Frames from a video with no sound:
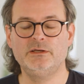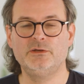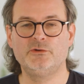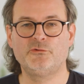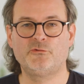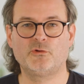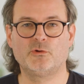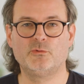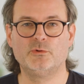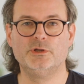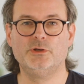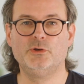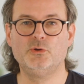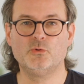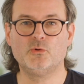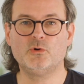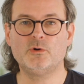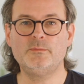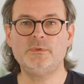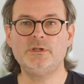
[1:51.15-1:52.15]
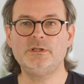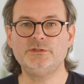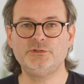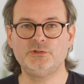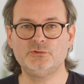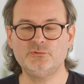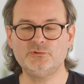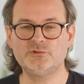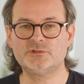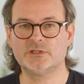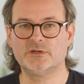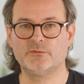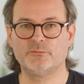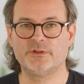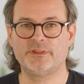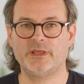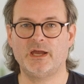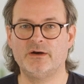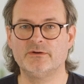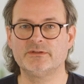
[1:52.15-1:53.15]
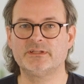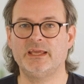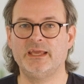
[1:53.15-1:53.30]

so a normal user without